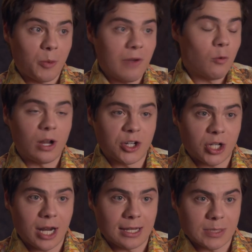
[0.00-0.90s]
We have one
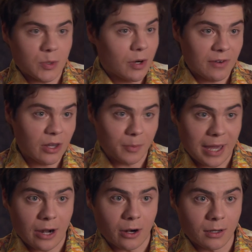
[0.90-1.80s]
shot at this. We don't have another
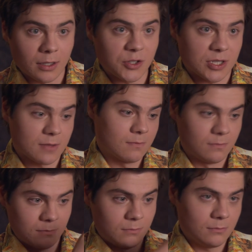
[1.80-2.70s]
banner. Just
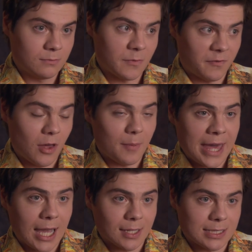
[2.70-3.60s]
fall
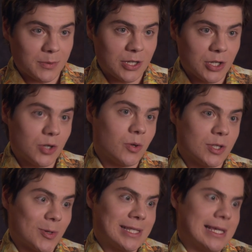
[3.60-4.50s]
back, see what you do.
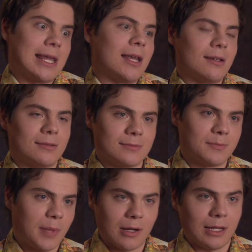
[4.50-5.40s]
And so I did it.
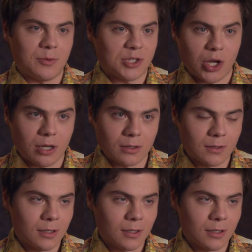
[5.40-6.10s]
Apparently, it was good.